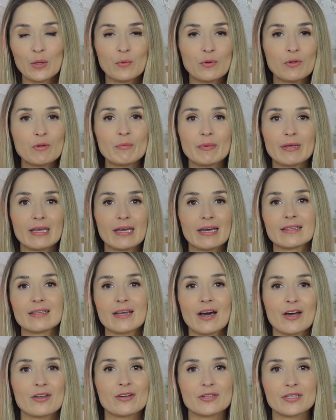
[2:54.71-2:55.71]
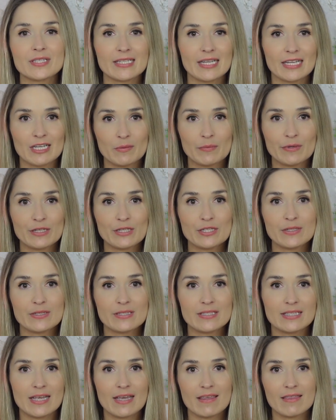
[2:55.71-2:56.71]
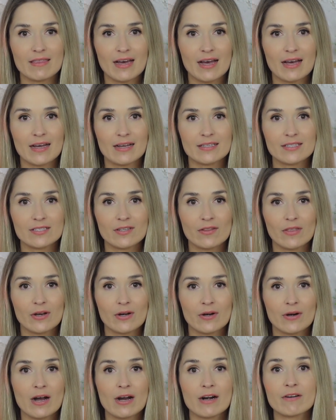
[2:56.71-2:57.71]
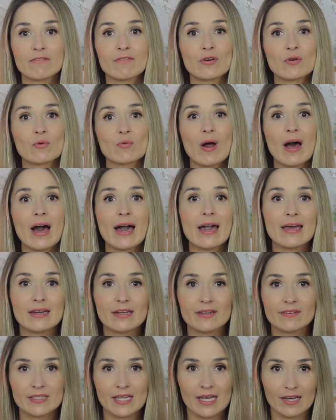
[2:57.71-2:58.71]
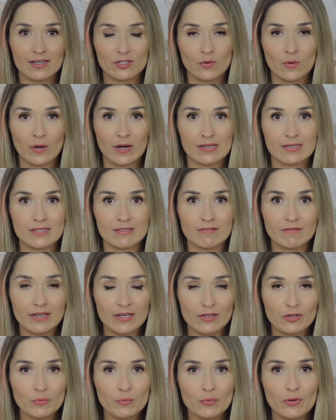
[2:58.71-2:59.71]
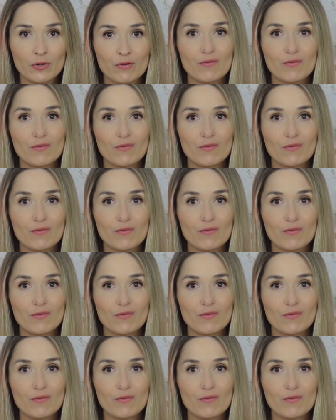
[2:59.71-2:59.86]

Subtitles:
wouldn't be an understatement to say that there are a variety of tax credits available.